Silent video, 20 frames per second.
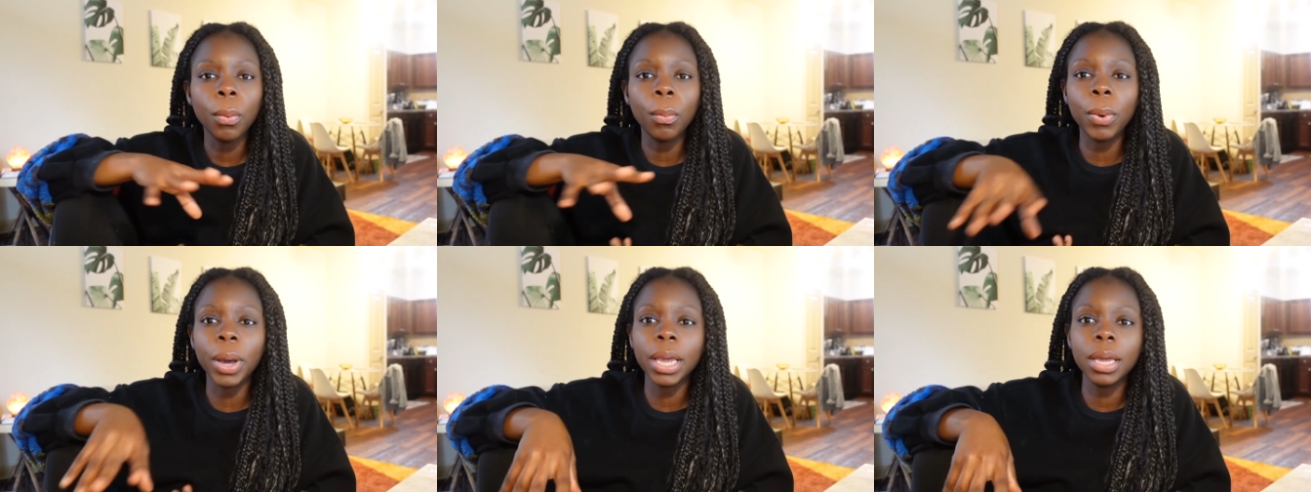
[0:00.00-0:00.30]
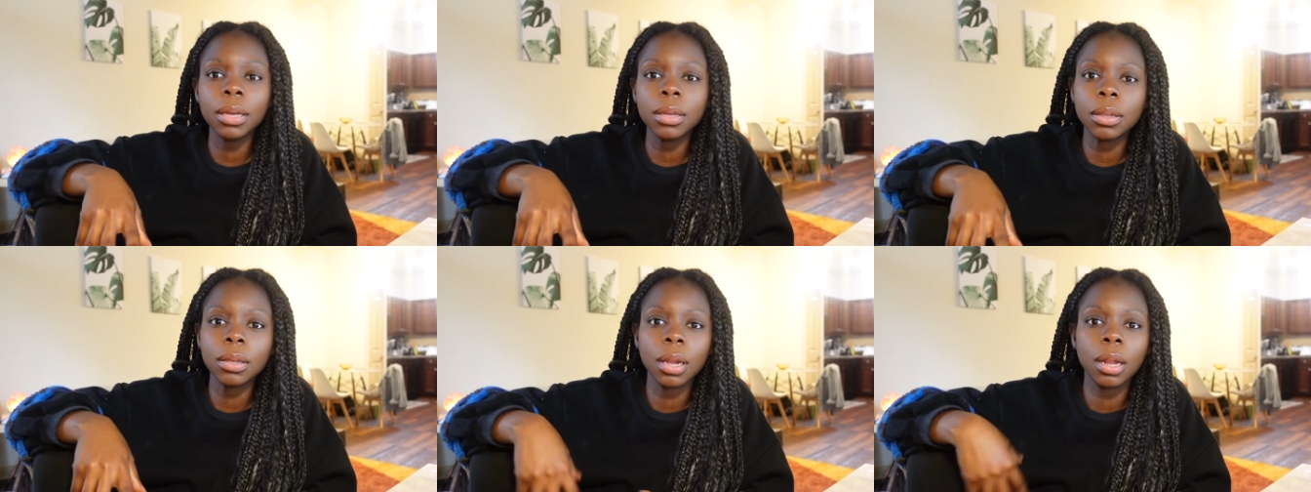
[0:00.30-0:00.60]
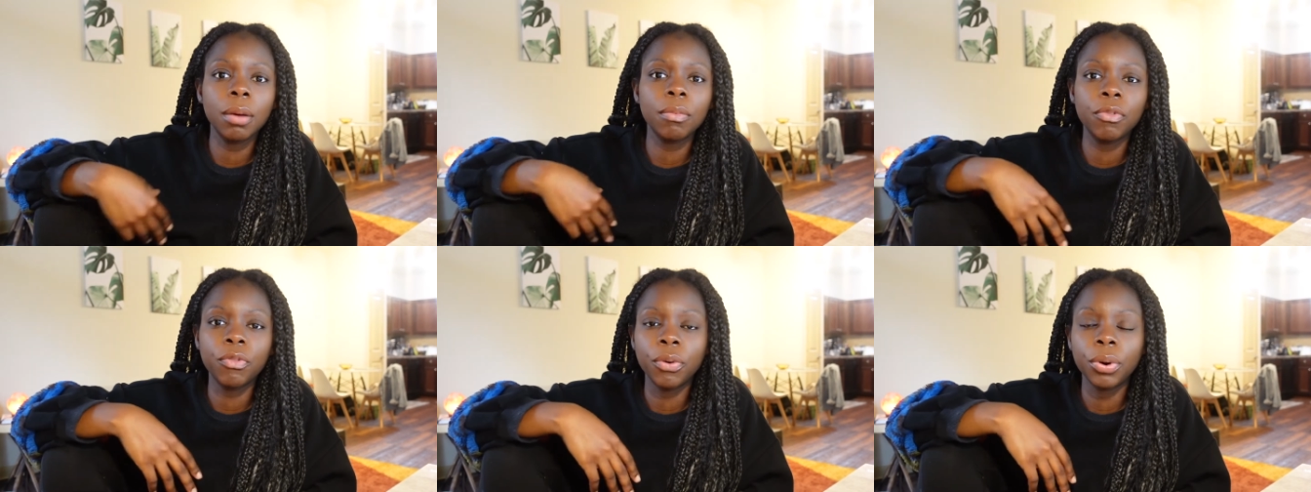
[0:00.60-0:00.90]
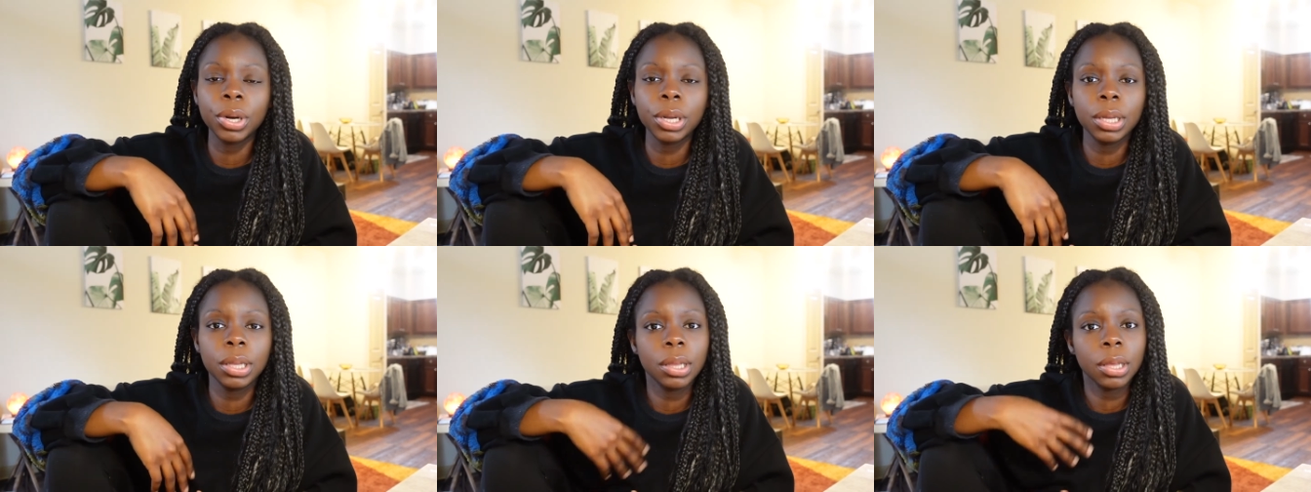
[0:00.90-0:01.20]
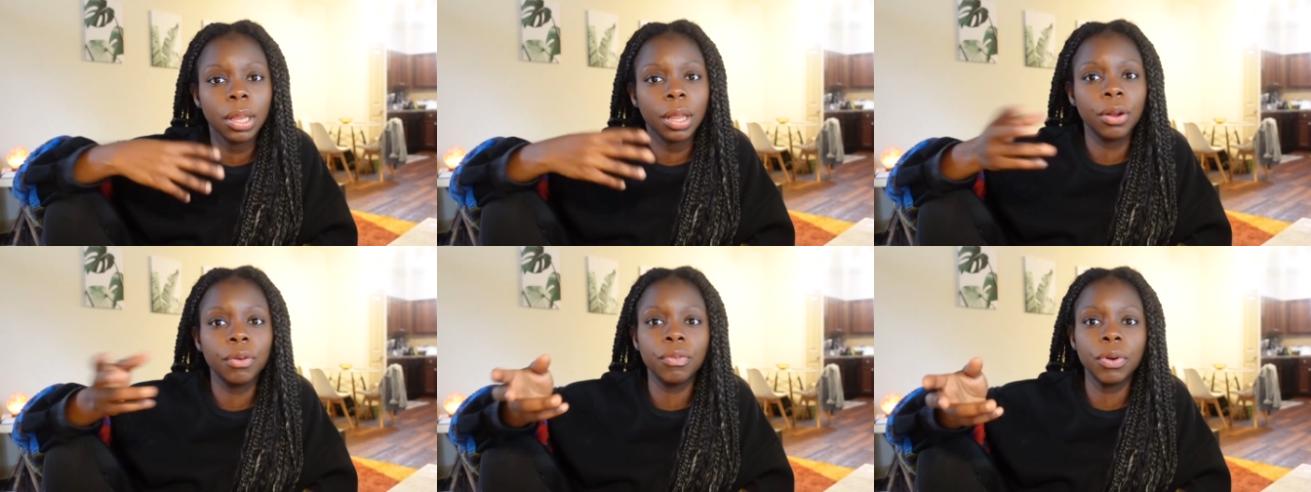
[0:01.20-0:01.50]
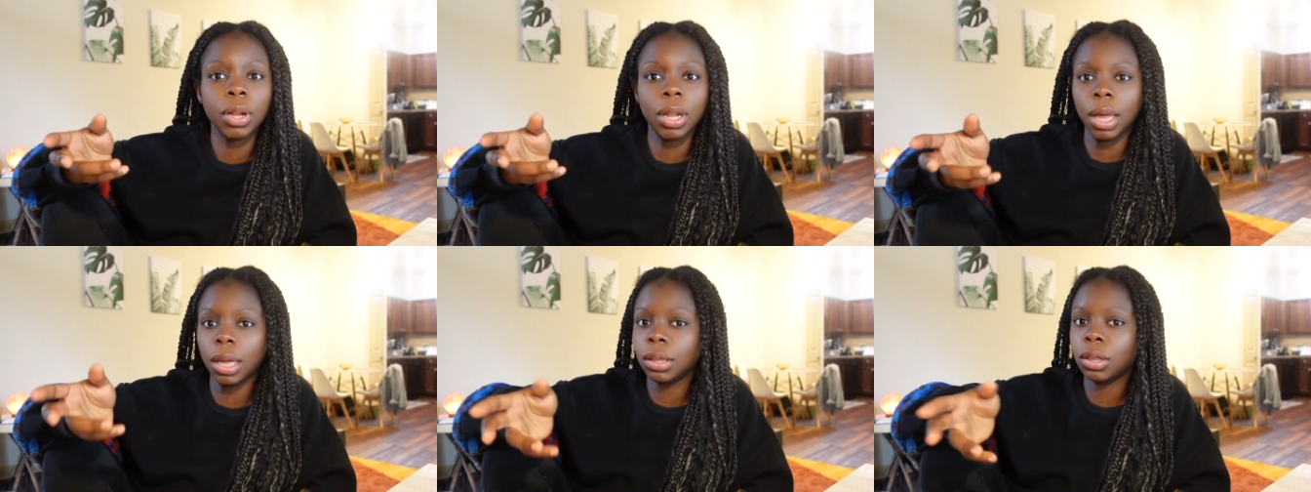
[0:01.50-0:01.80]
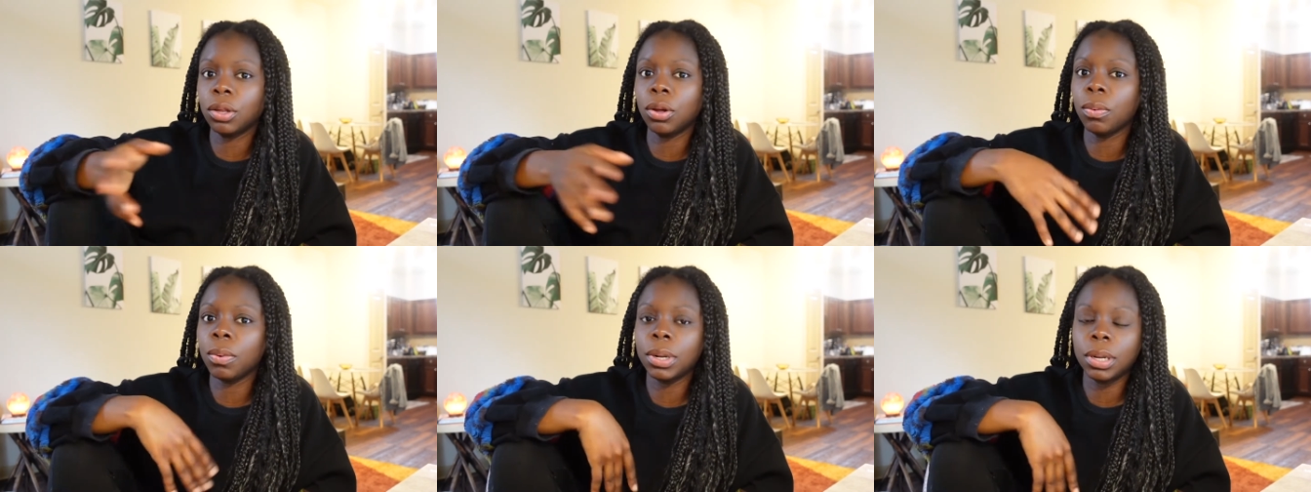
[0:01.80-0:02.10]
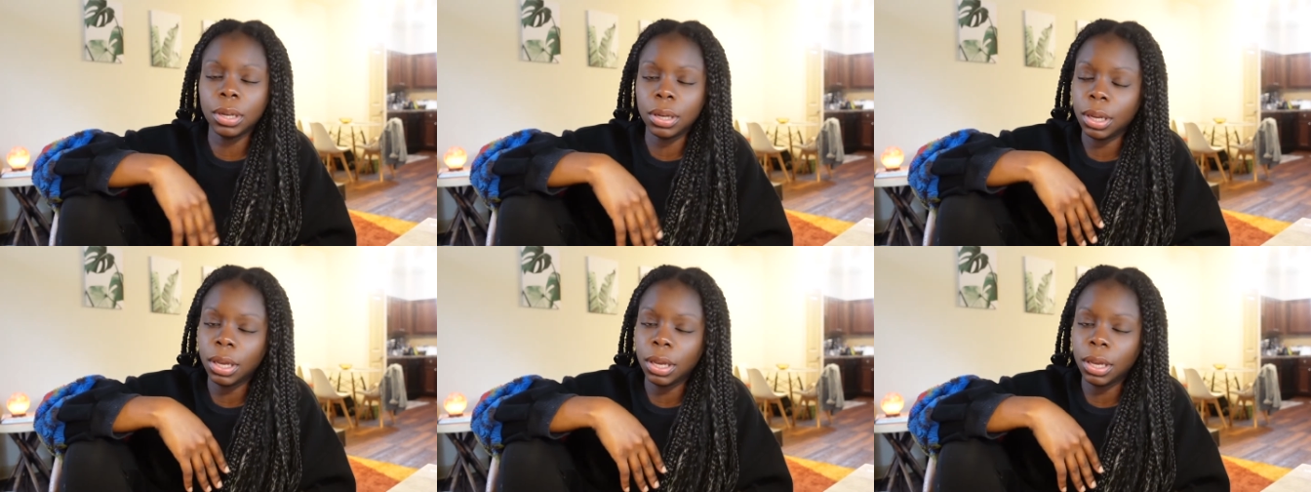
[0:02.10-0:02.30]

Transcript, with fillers: wait until I'm 40 to then realize no one